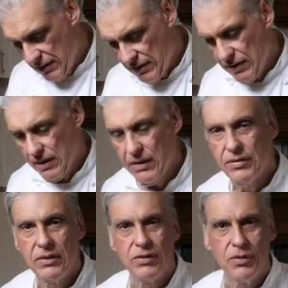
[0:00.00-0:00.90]
gonna love
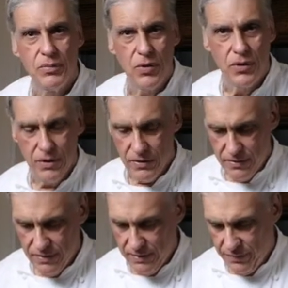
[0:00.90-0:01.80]
this tomorrow.
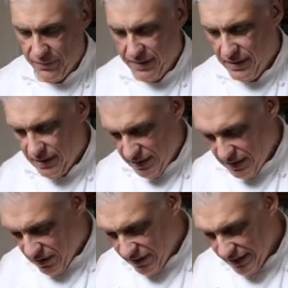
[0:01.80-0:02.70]

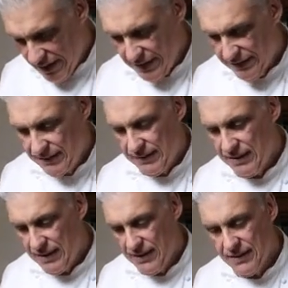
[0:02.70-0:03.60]
Our guests,
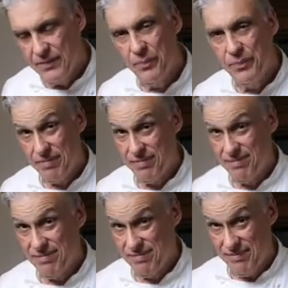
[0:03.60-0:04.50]

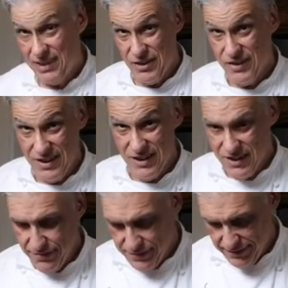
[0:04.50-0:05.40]
you're gonna love it.